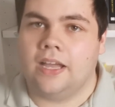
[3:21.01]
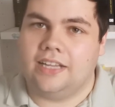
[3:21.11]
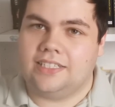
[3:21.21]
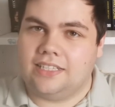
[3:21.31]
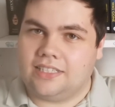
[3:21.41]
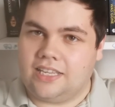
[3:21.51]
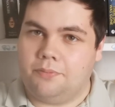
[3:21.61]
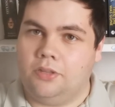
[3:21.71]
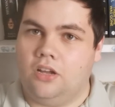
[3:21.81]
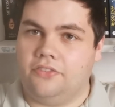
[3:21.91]
I tend to
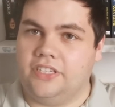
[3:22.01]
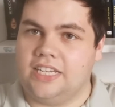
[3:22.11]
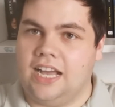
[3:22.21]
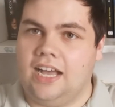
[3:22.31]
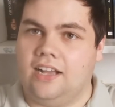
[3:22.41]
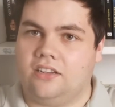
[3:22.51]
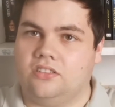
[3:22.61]
keep a lot of the dark,